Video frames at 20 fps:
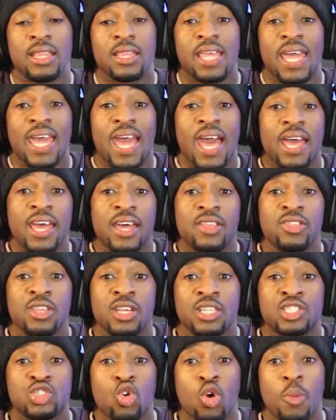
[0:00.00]

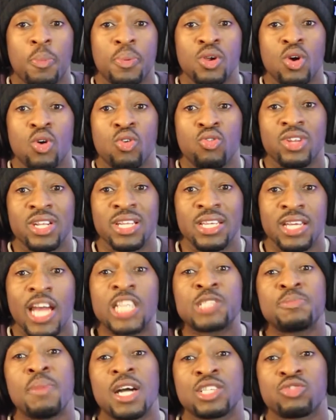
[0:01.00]
the Scorpio
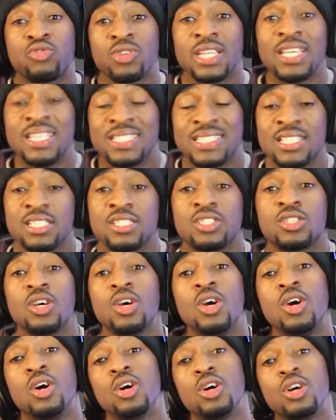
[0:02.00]
Xbox releases
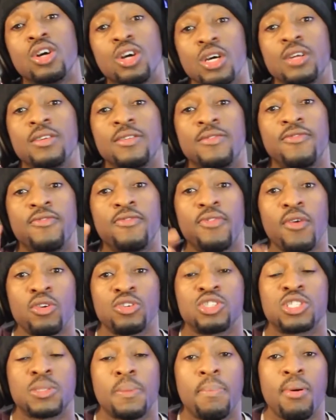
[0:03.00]
good
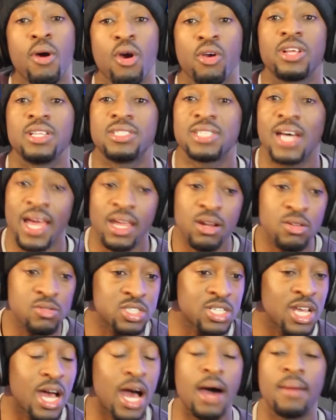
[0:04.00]
first-party
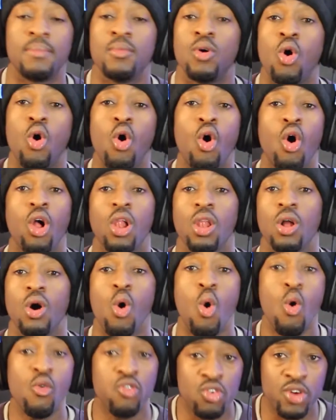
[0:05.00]
titles, I'm all
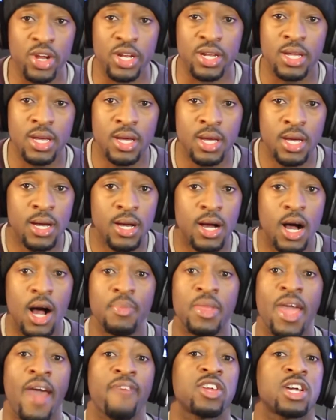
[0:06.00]
over it.
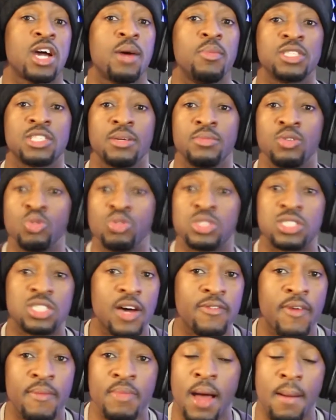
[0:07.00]
They have to come with some new
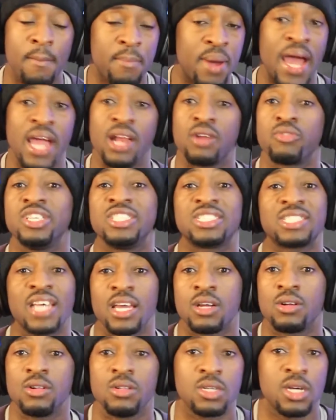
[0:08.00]
stuff. I'm not buying
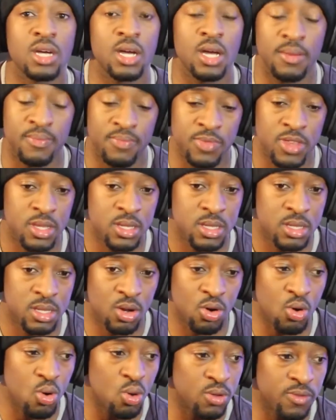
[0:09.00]

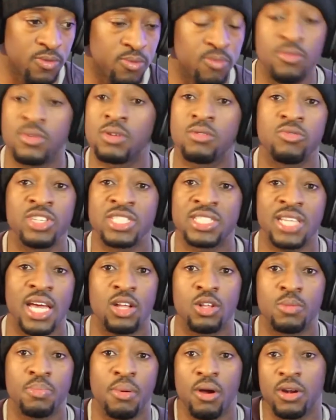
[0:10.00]
their old
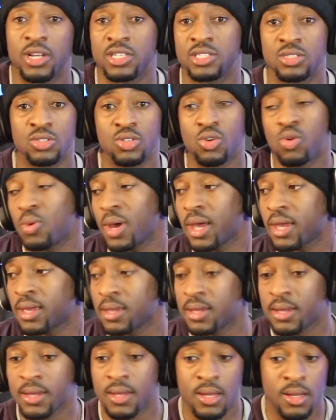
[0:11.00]
recycled parties. No way.
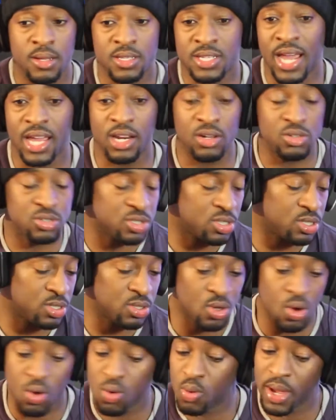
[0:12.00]
Titles.
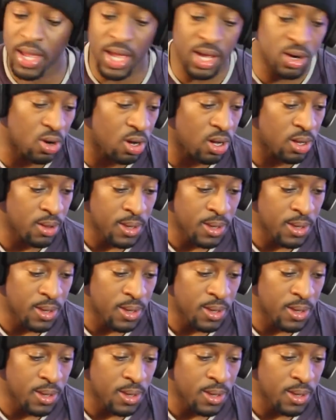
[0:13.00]
No way at all.